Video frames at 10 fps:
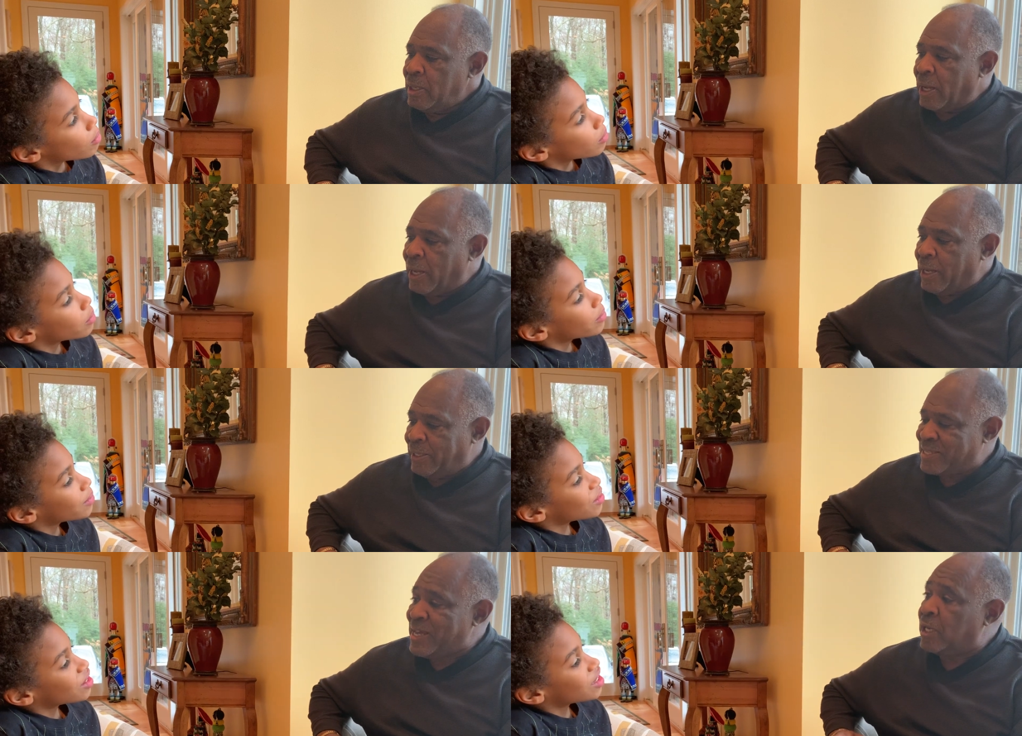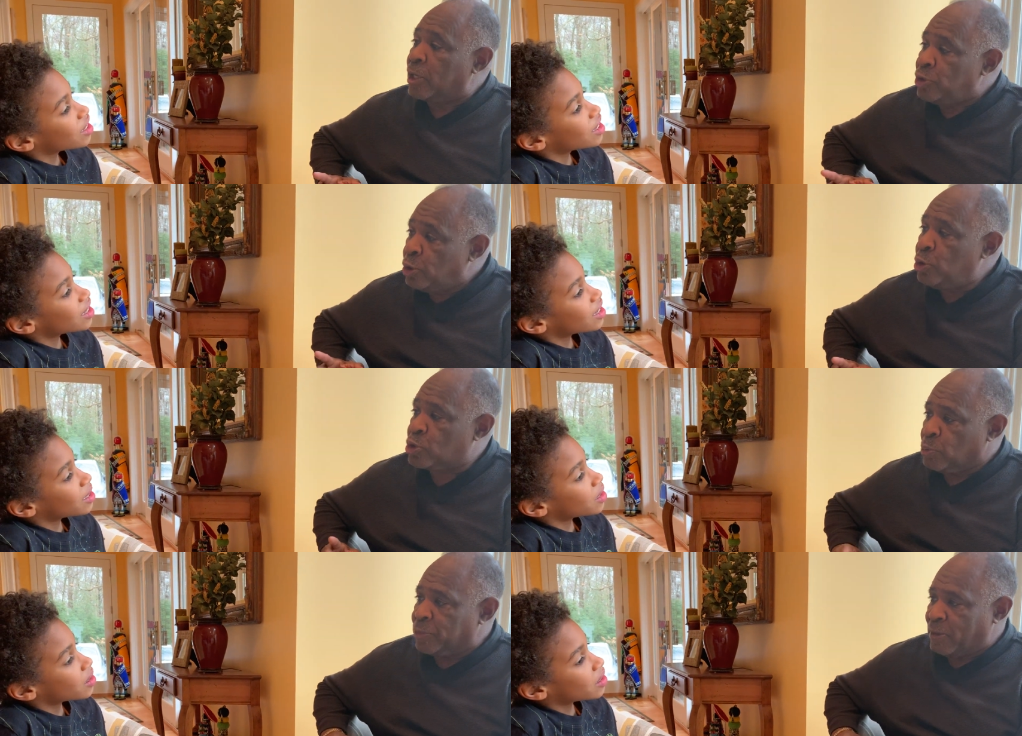Speaker 1: Uh, and that's not
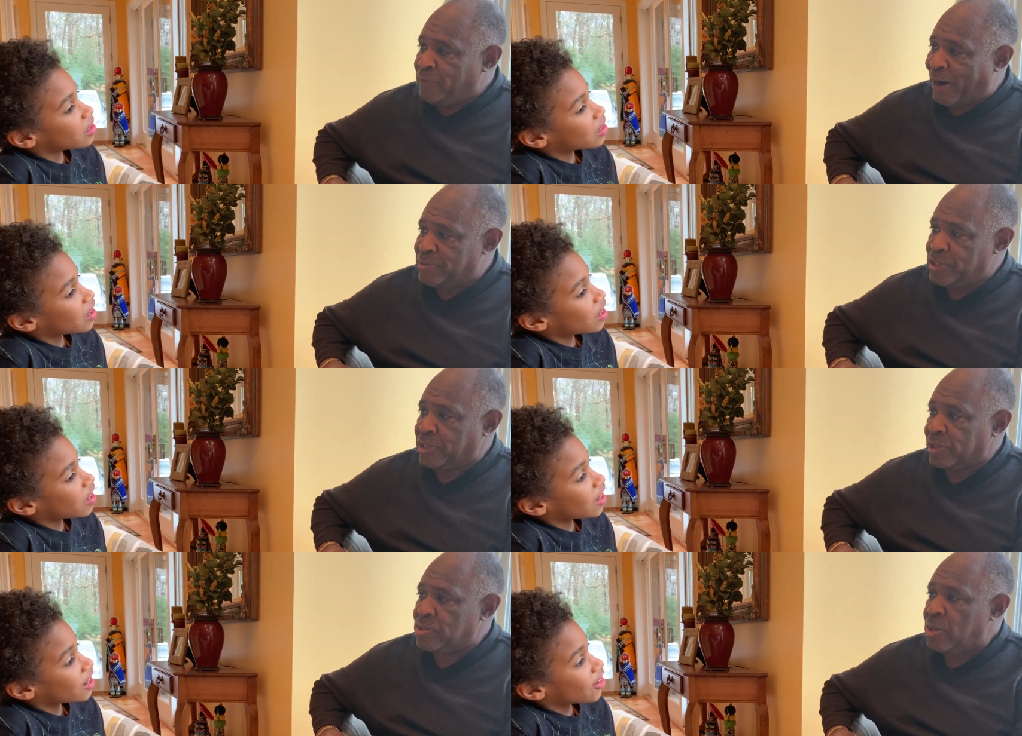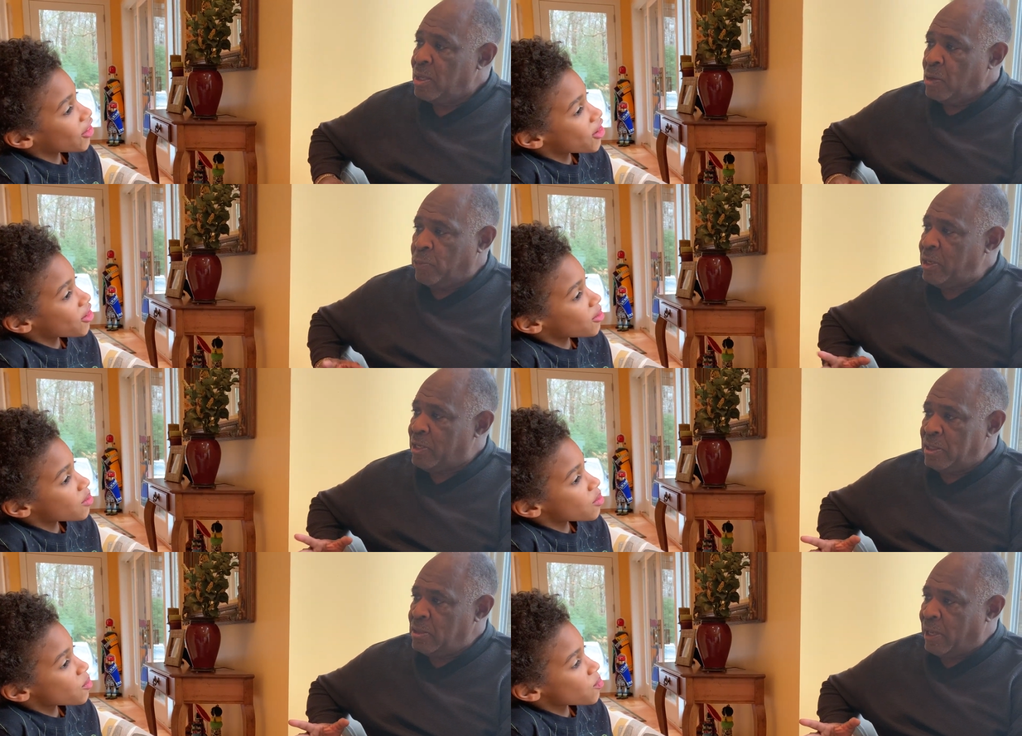unusual that viruses can, we
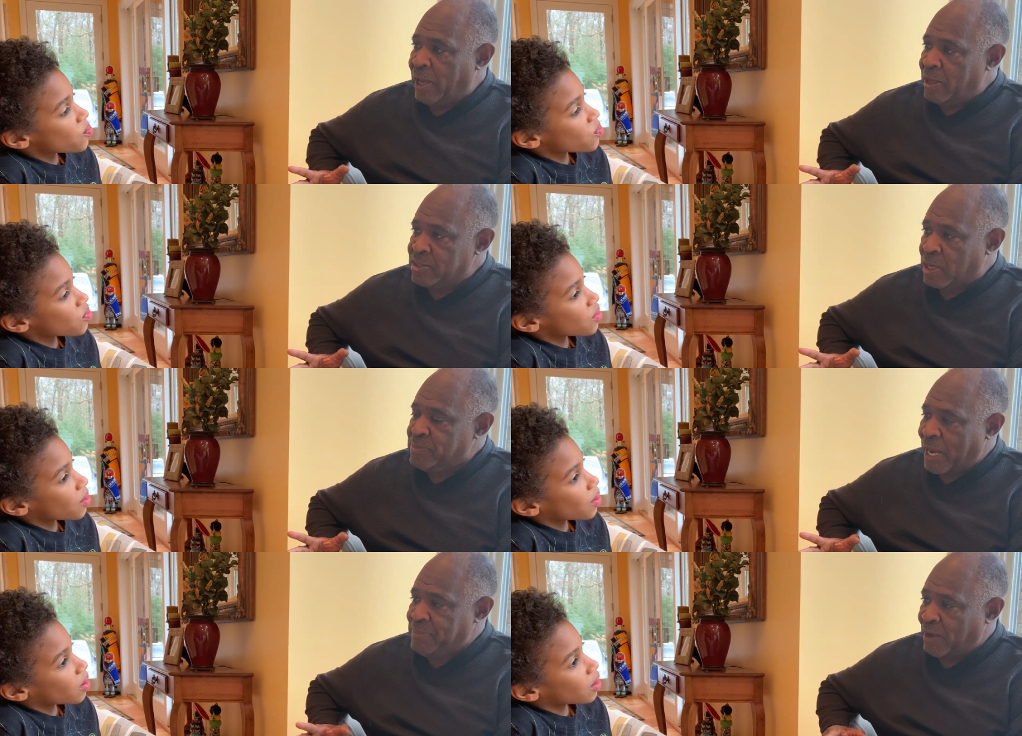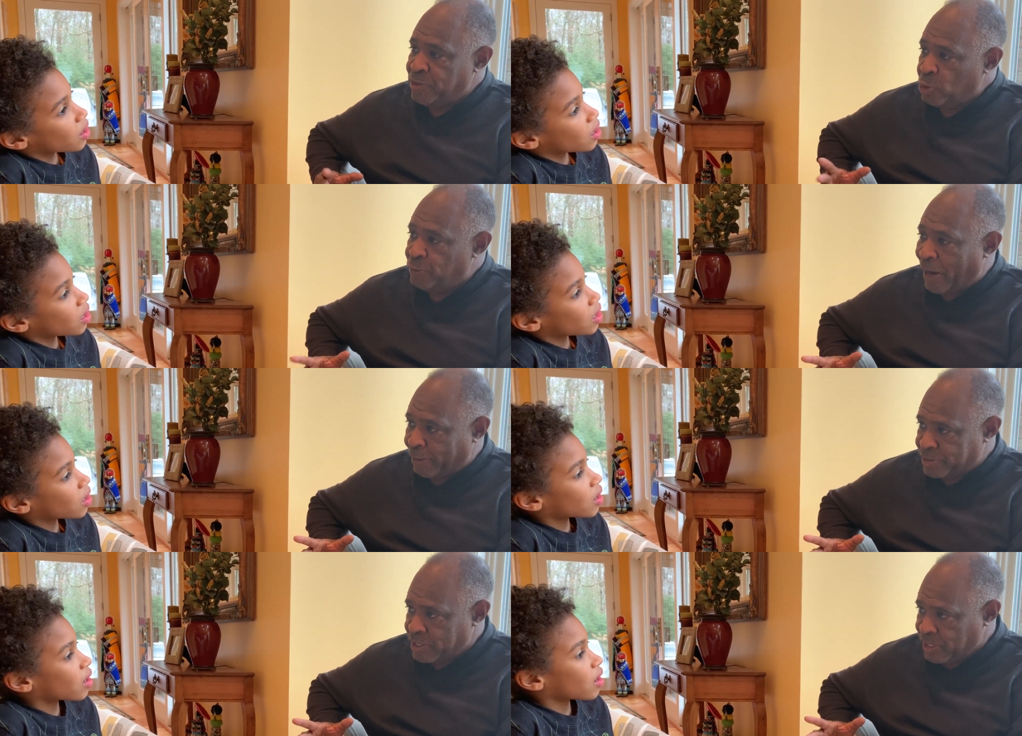ha sometimes have new
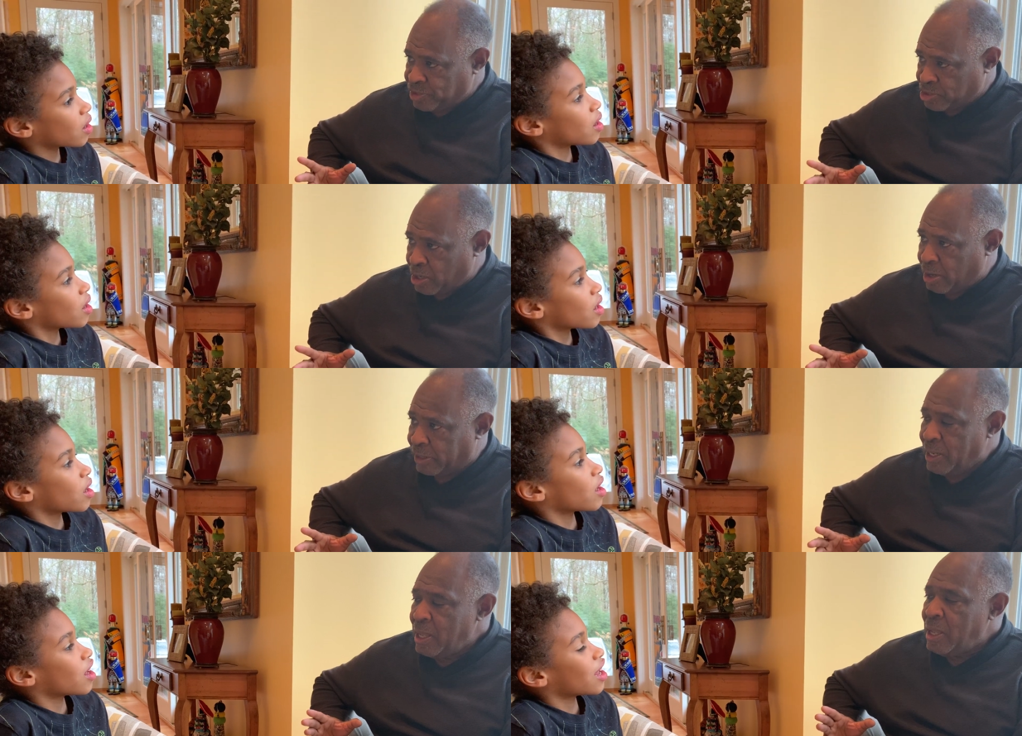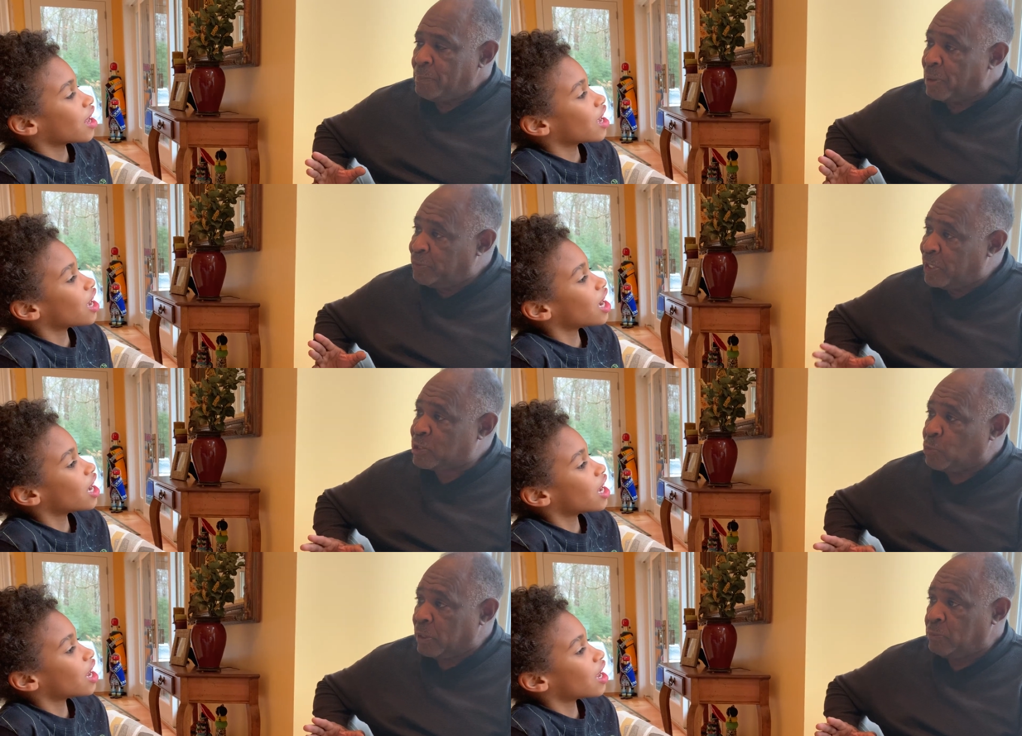viruses that start, but
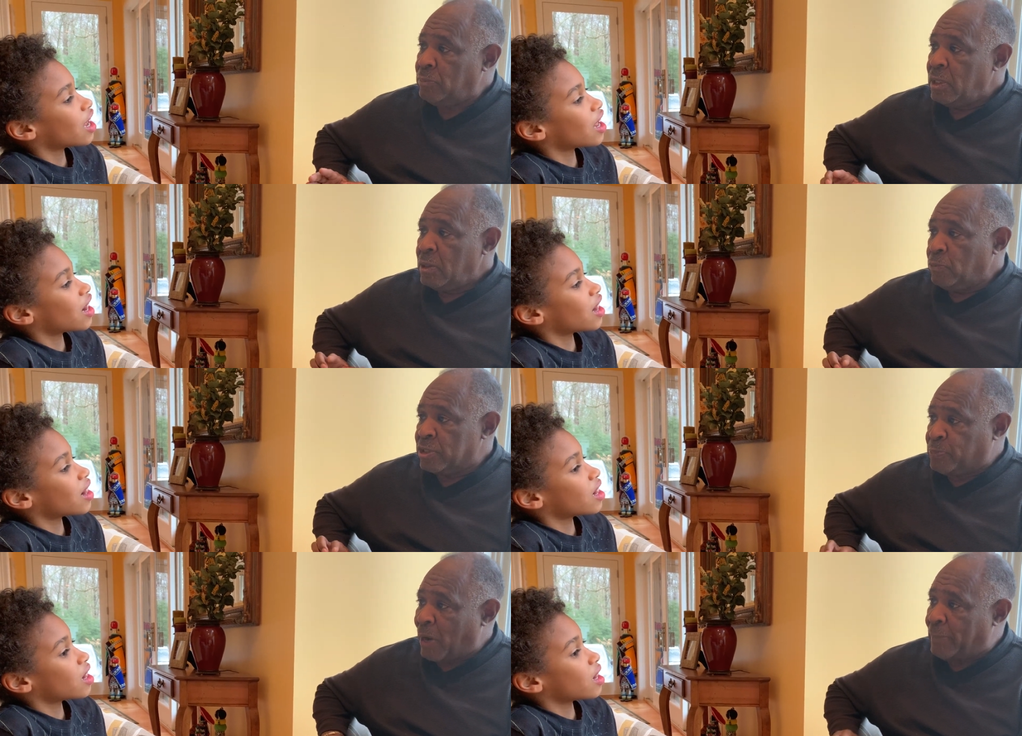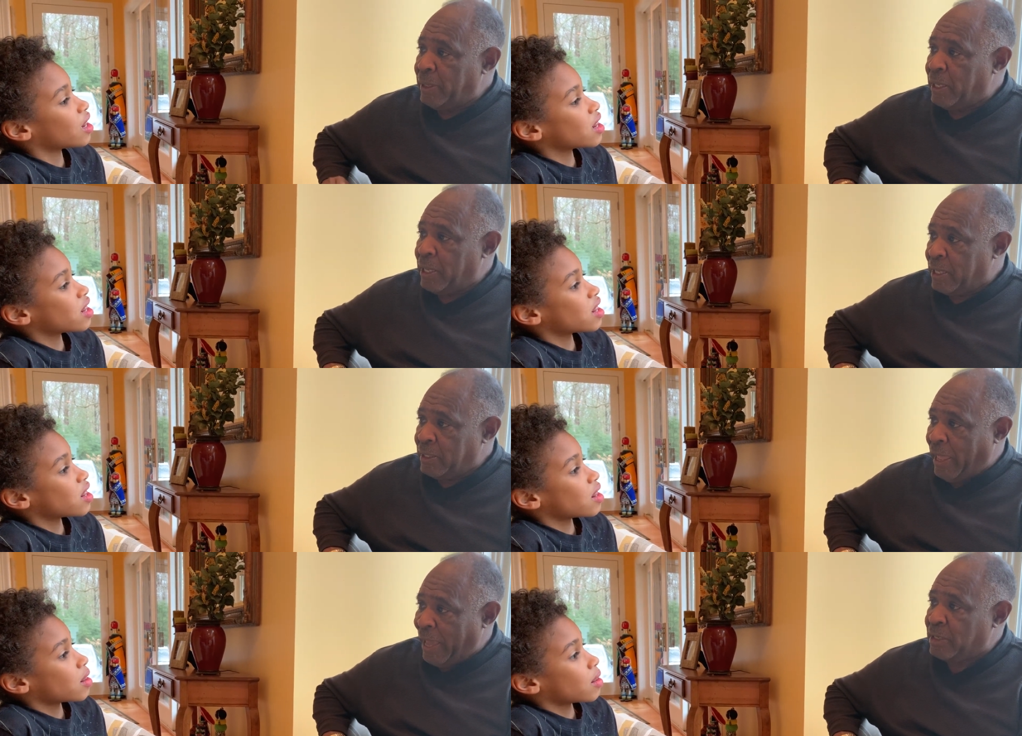this one was probably
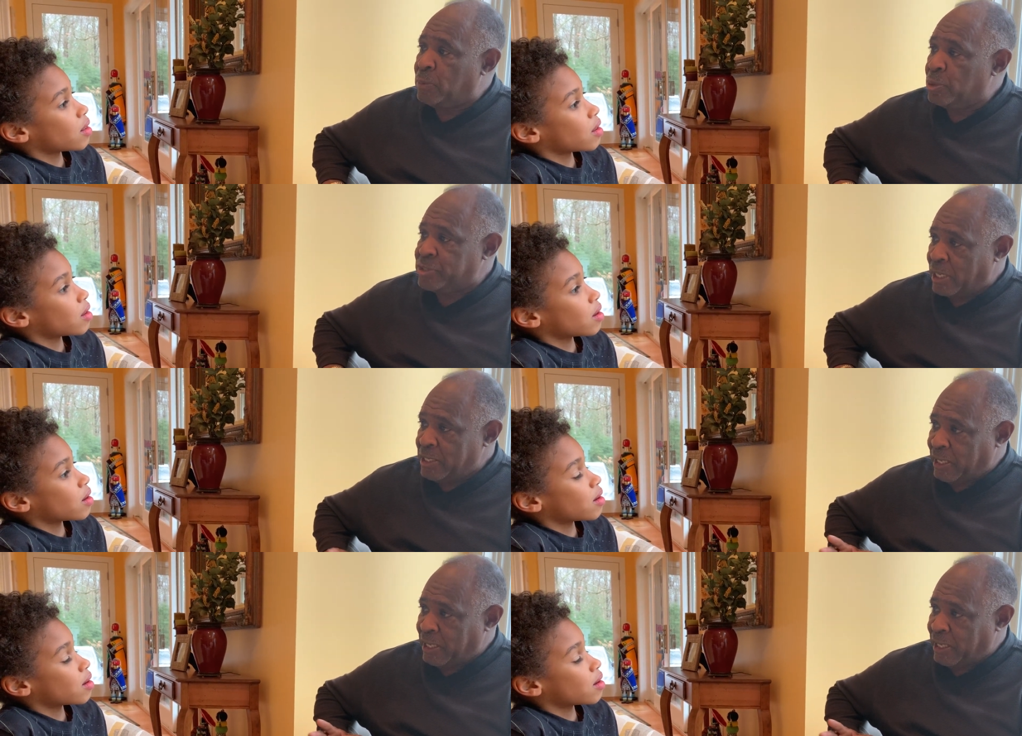in animals and